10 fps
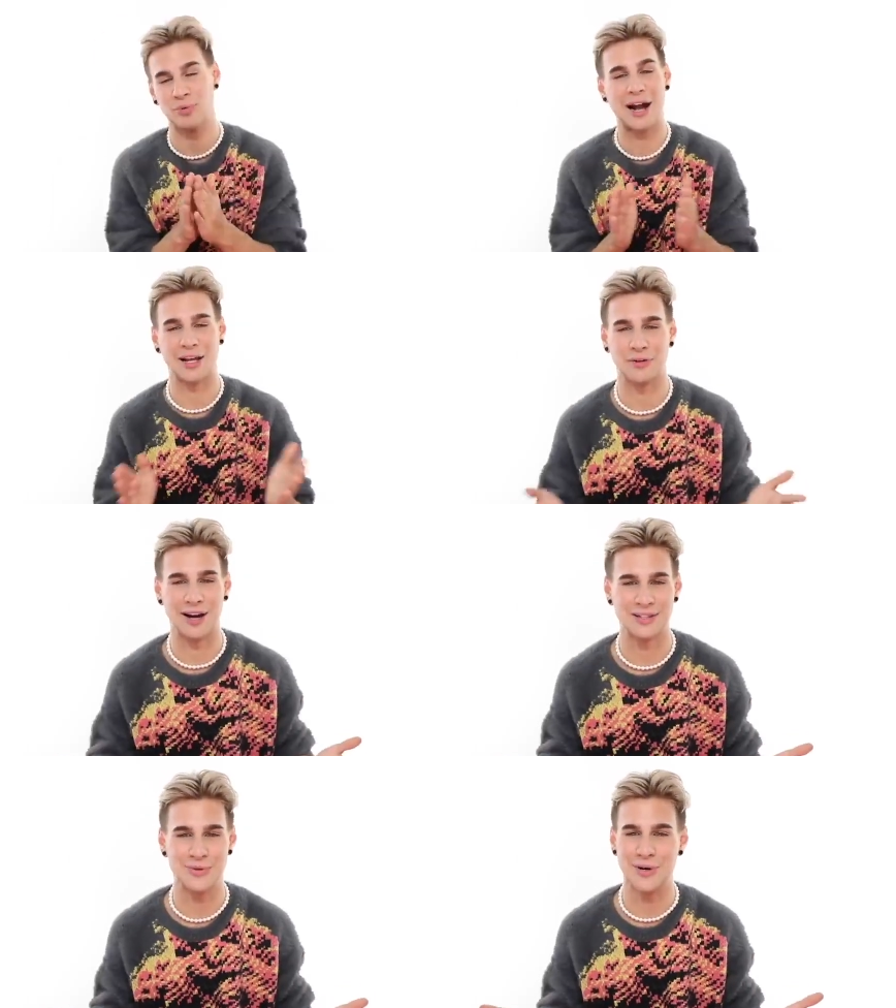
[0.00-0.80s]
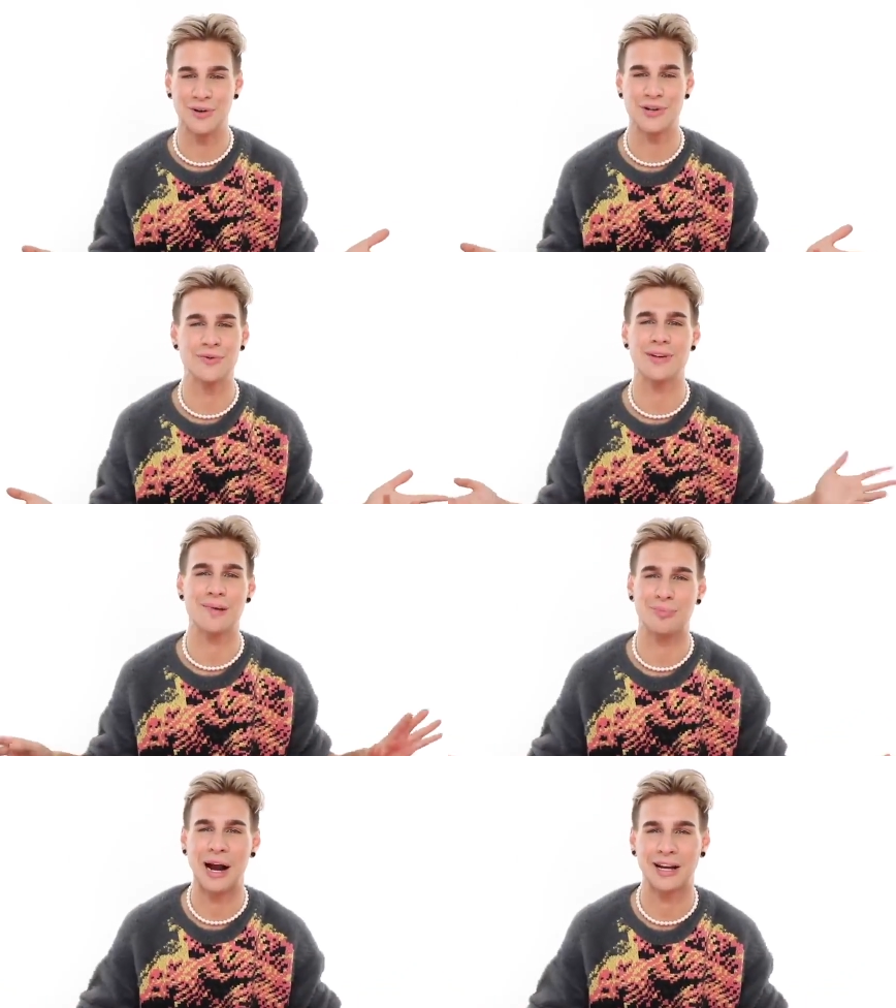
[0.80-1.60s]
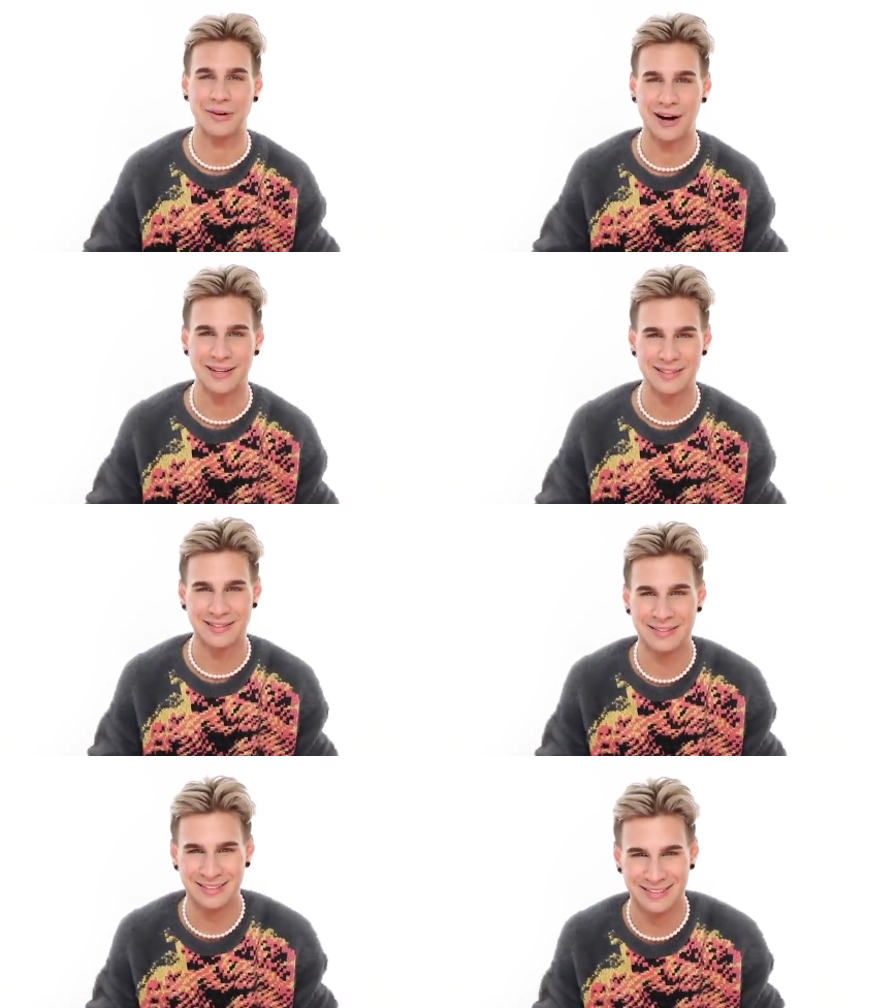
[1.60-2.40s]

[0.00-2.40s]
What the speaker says: Bragging rights, you get bragging rights.